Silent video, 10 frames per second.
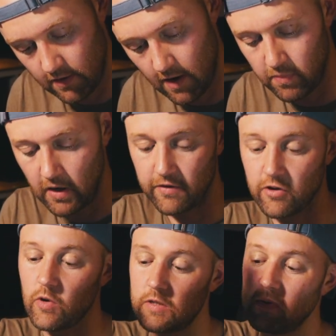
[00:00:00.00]
and plug
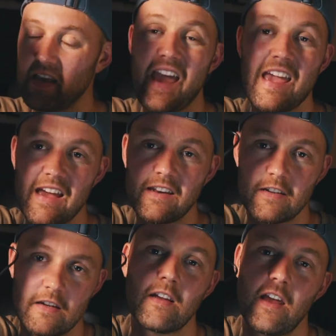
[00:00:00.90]
the USB-A end
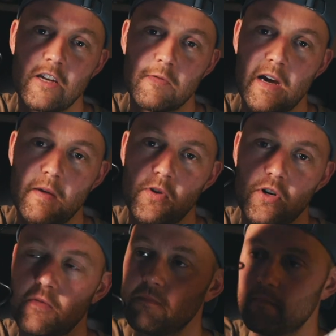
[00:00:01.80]
into my computer.